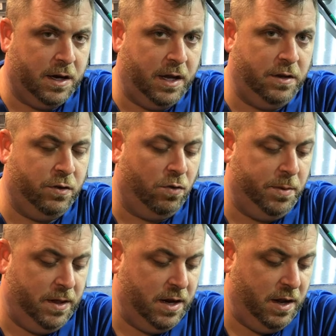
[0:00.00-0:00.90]
he told
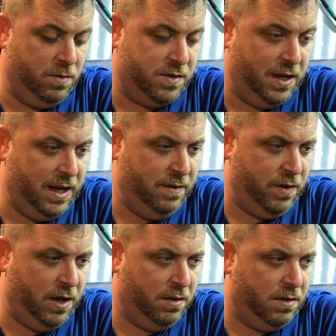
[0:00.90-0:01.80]
me that he was
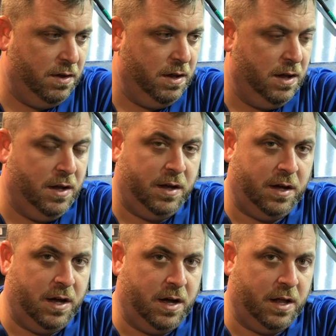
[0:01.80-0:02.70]
leaving
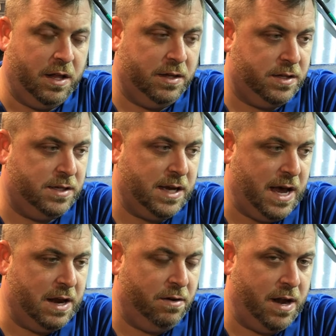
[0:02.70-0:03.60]

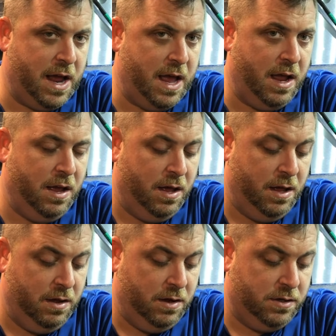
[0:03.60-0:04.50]
Saturday.
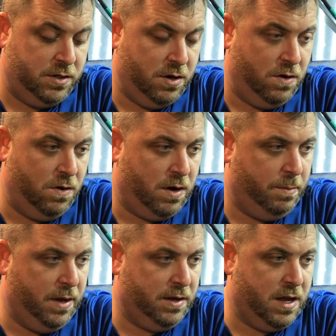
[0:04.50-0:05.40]
So
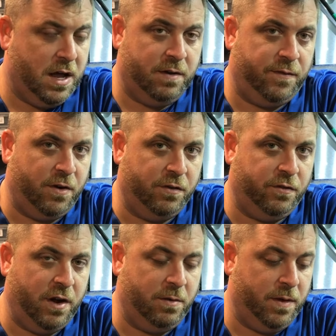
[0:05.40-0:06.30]
I've been kind of
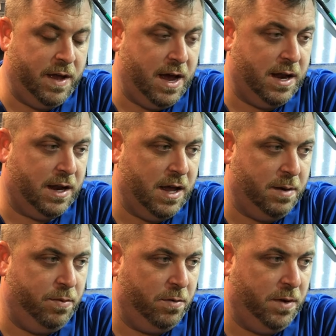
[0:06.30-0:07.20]
frustrated with that. It kind
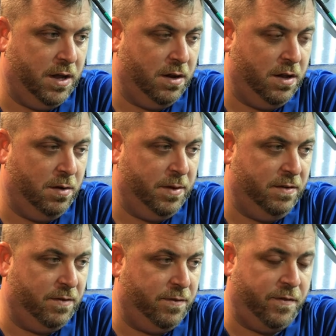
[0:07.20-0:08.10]
of put me in a little bit
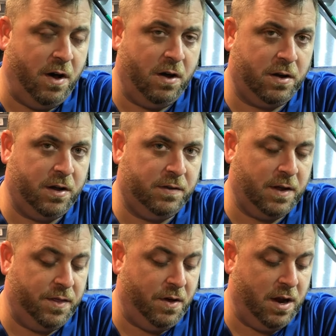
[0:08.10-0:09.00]
of a funk, because
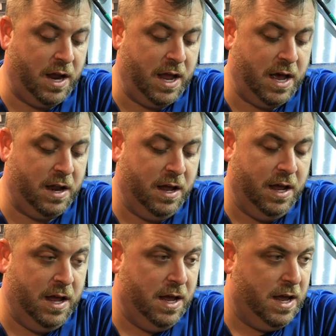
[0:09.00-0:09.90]
I thought I had
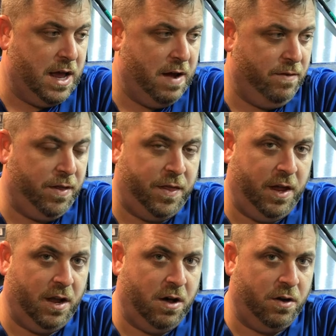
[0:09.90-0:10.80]

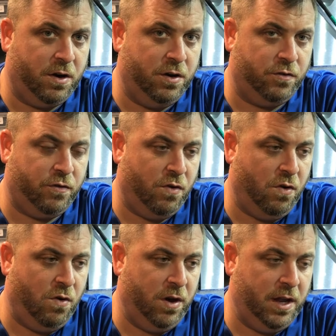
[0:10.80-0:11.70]
everything under
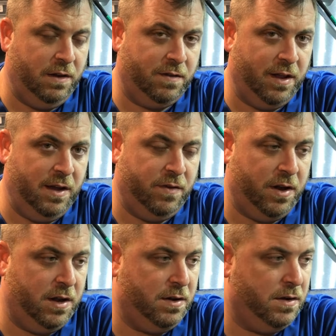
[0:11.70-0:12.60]
control, and he's
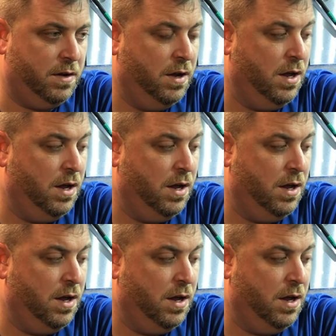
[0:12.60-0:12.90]
leaving in,